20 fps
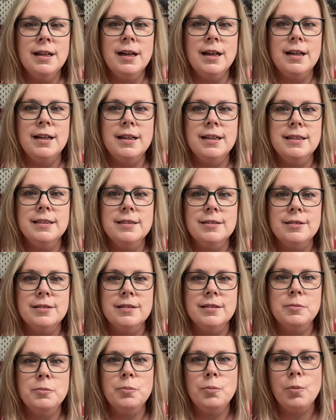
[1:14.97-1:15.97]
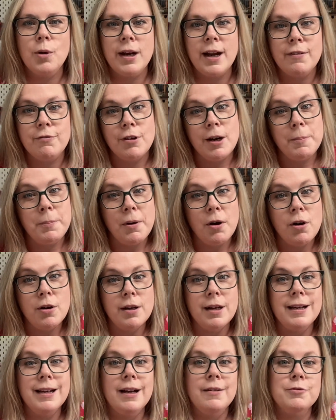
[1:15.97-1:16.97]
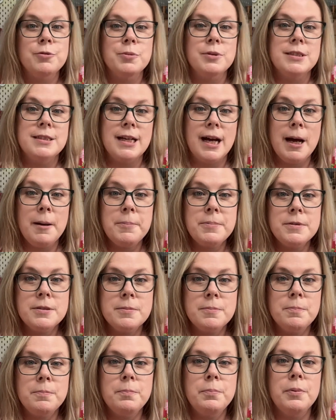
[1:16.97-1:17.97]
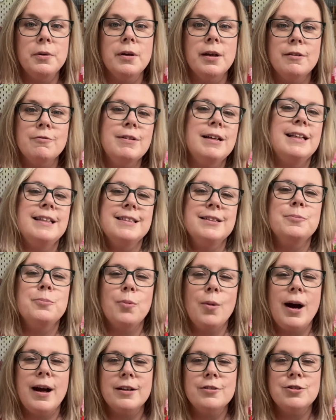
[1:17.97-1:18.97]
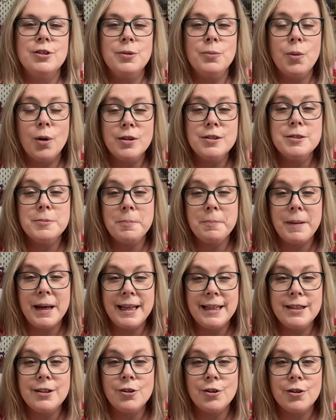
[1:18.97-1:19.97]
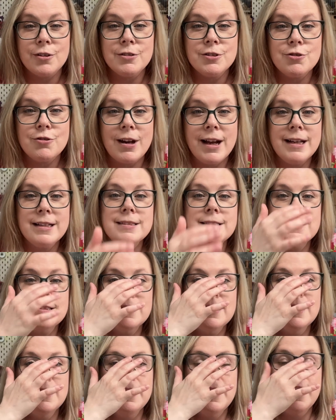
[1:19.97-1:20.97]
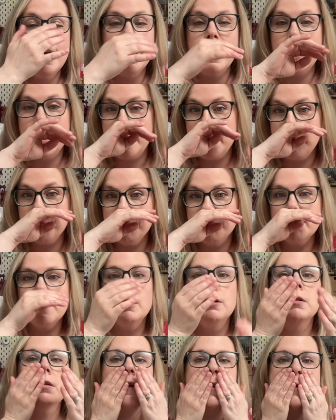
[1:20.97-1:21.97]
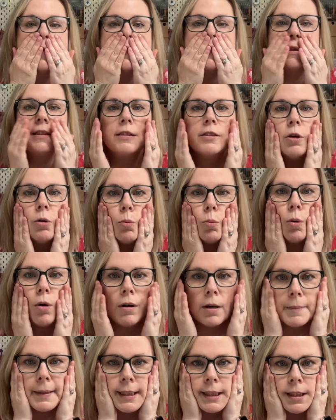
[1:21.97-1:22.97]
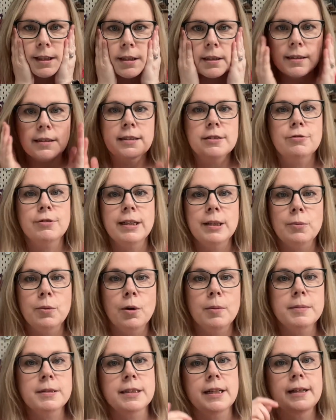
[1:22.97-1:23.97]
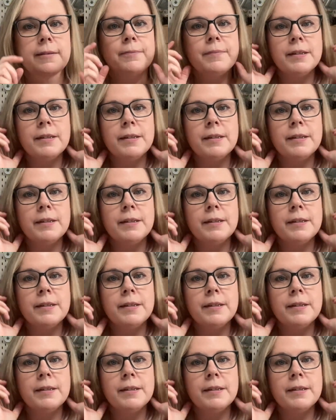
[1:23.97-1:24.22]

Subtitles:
either, whatever I bought, I'd have to adapt, but I really did actually want to make her a dress. Oh God, it's so warm in here. It's really warm today.